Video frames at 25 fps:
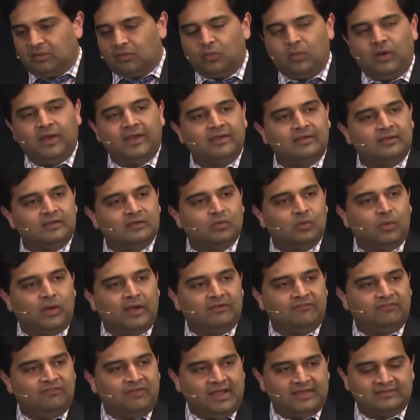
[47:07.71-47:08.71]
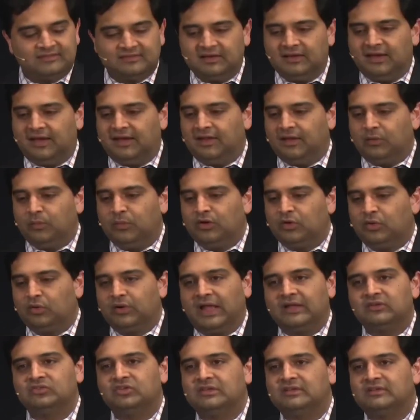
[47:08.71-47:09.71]
Quite, quite fascinating. We
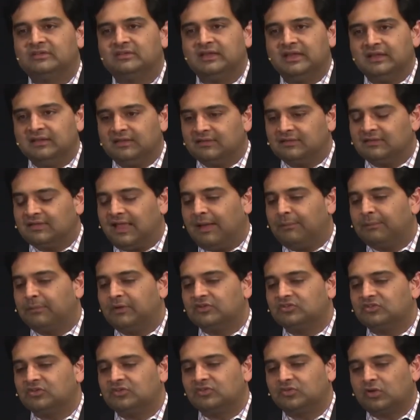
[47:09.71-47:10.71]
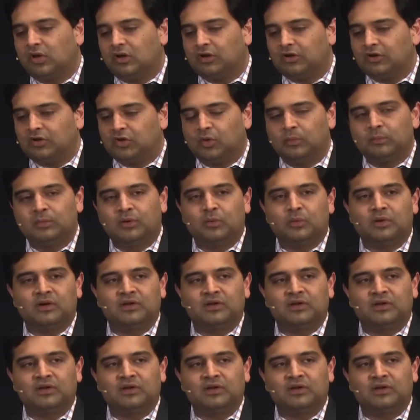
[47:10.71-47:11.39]
don't actually see this that much in solid tumor,